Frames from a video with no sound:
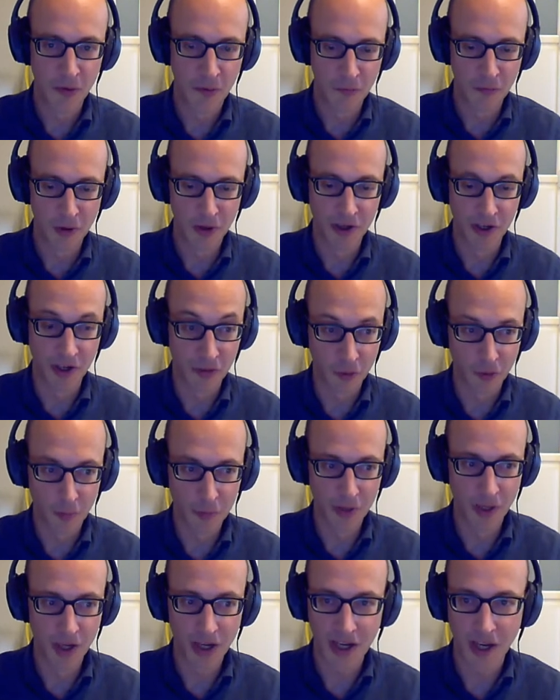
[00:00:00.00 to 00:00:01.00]
wanting to
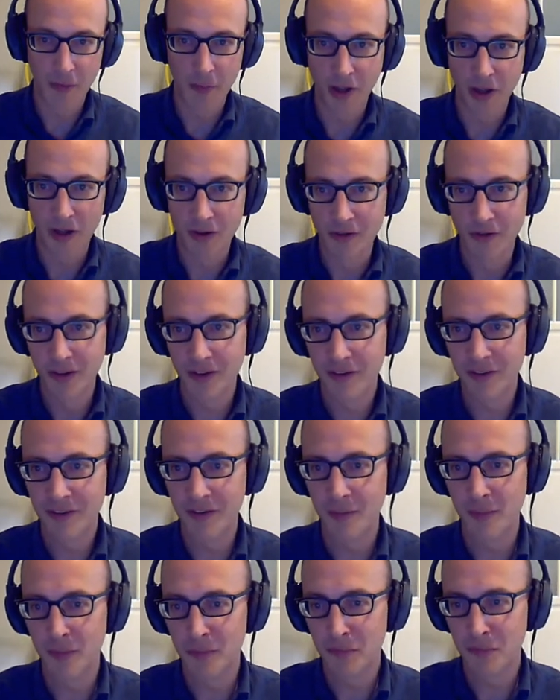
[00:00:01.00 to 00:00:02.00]
apply ML, this is
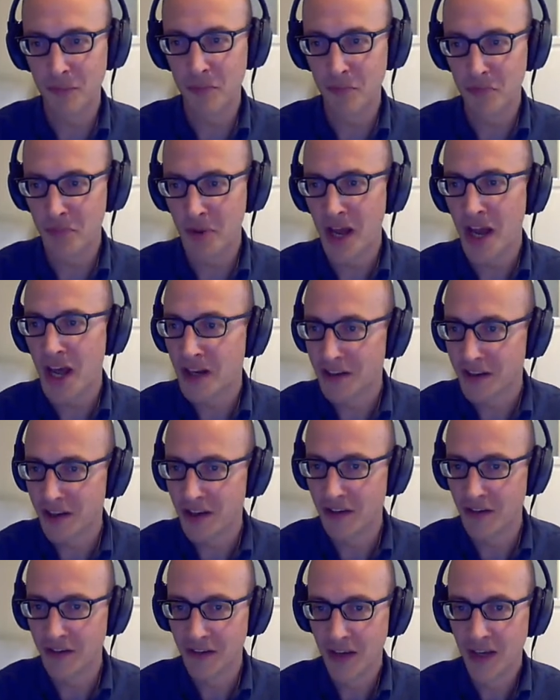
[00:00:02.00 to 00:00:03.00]
a bad
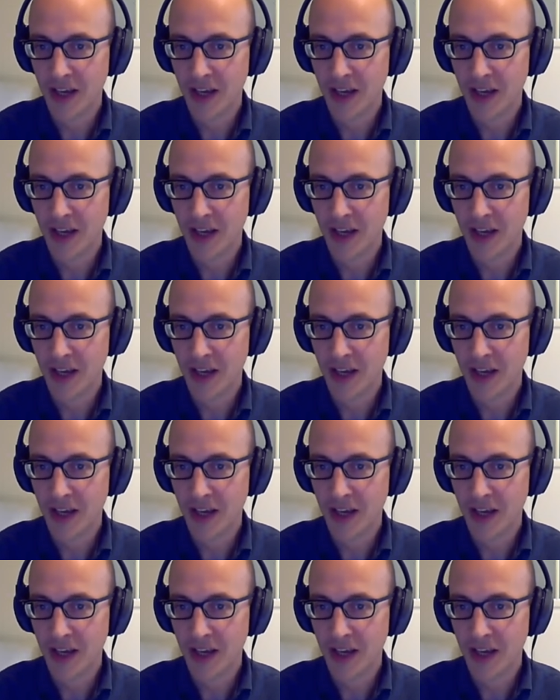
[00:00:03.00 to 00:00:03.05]
case.